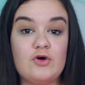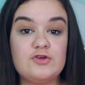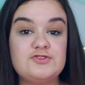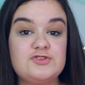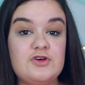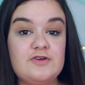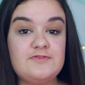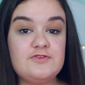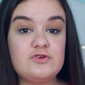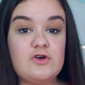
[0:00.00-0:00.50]

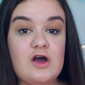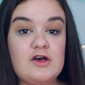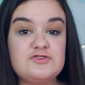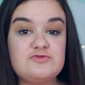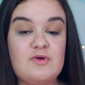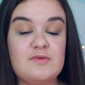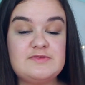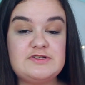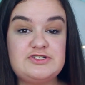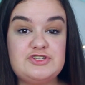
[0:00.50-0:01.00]
Also, if you
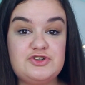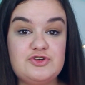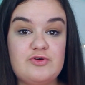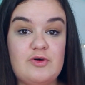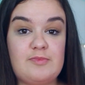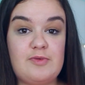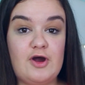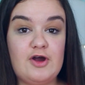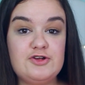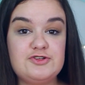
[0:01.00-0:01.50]
guys want me to do
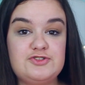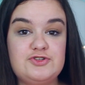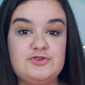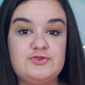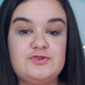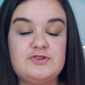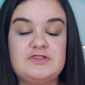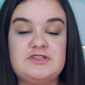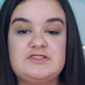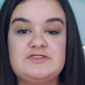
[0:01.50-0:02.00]
a part
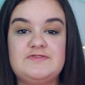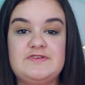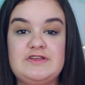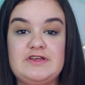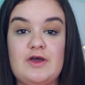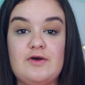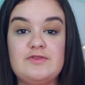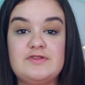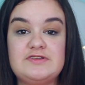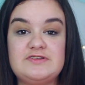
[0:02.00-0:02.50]
two to this
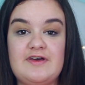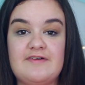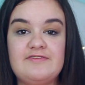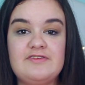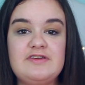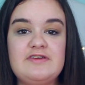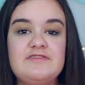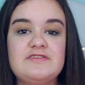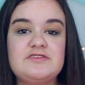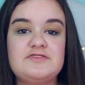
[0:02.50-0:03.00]
video, then
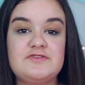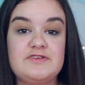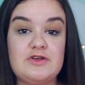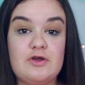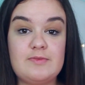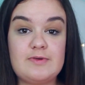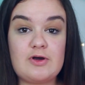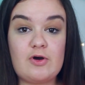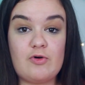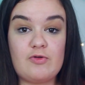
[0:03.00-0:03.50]
definitely give this
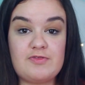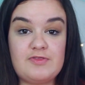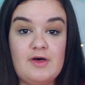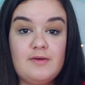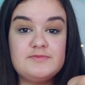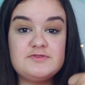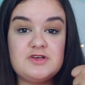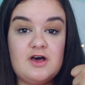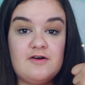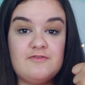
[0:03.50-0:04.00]
video a big old
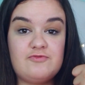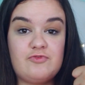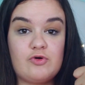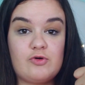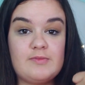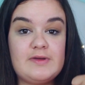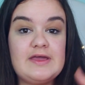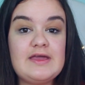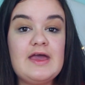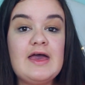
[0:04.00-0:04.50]
thumbs up
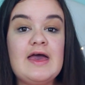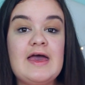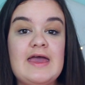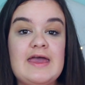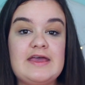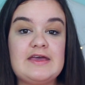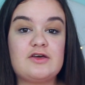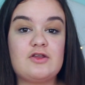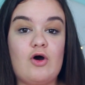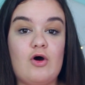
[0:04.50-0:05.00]
for me,
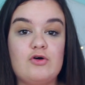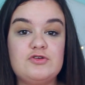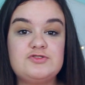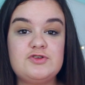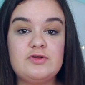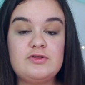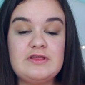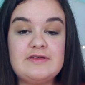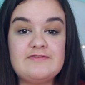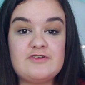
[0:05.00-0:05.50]
and
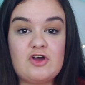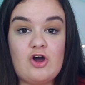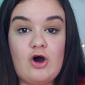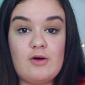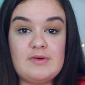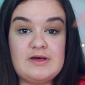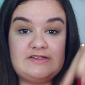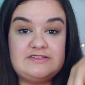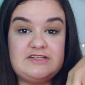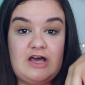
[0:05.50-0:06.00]
also leave a
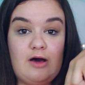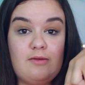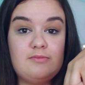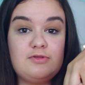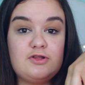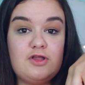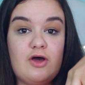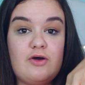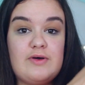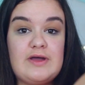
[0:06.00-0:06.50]
comment down
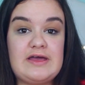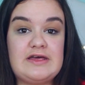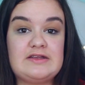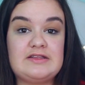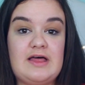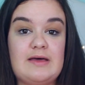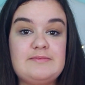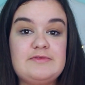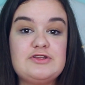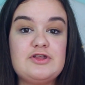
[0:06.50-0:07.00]
below
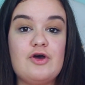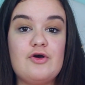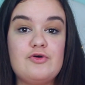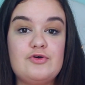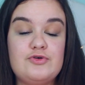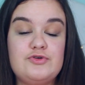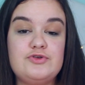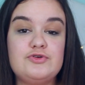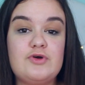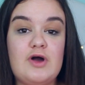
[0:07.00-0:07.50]
and let me know
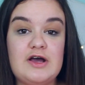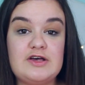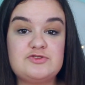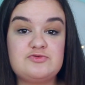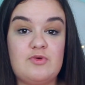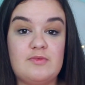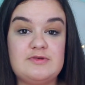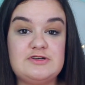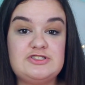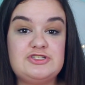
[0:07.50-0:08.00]
who you
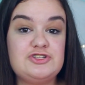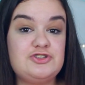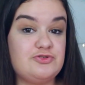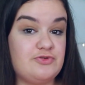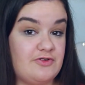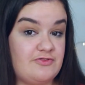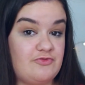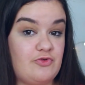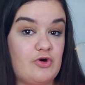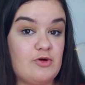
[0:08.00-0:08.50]
guys want me to
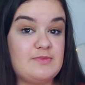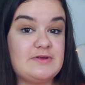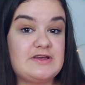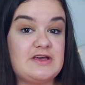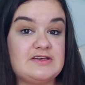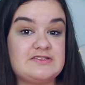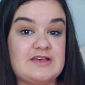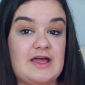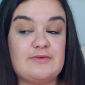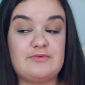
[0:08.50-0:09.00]
do it for,
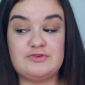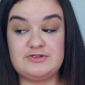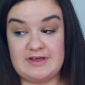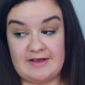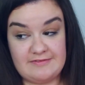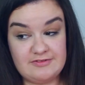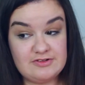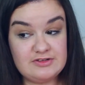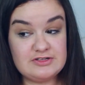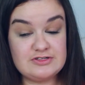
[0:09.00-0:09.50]
because I will
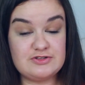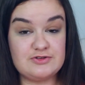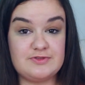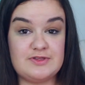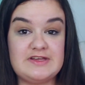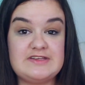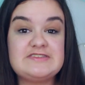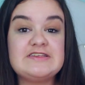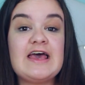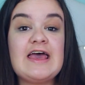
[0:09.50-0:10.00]
definitely do
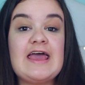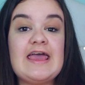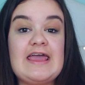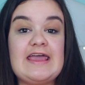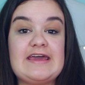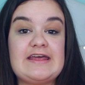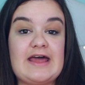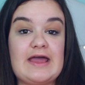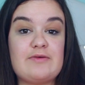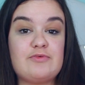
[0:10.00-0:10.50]
this,
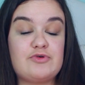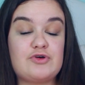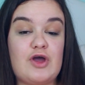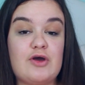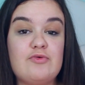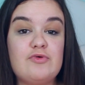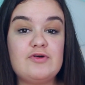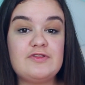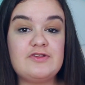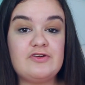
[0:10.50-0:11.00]
and I will
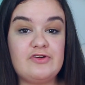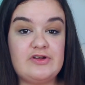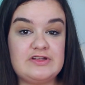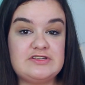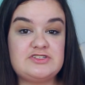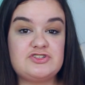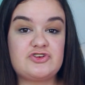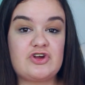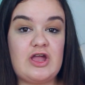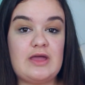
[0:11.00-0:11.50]
go on their
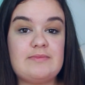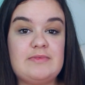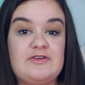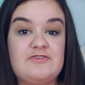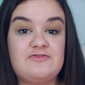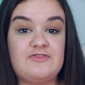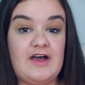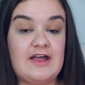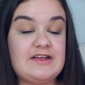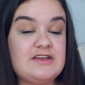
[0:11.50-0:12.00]
Instagram
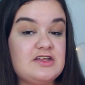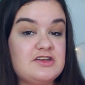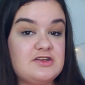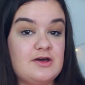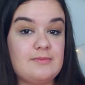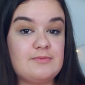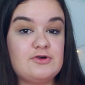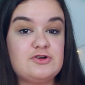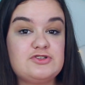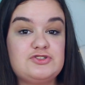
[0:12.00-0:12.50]
and find
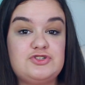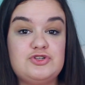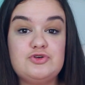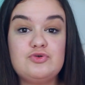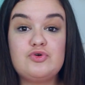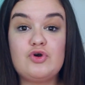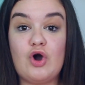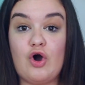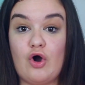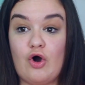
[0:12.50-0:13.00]
numbers
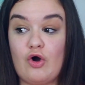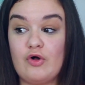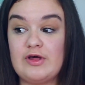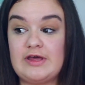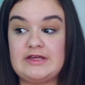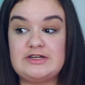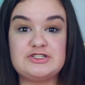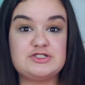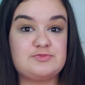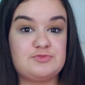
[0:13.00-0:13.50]
to call
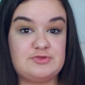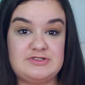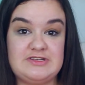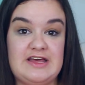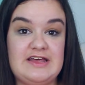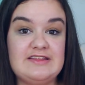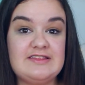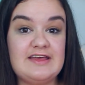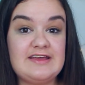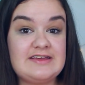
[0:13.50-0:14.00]
and just
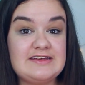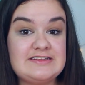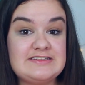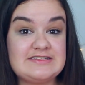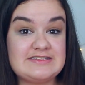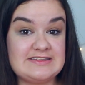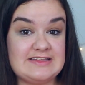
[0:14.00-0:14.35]
pretend like it's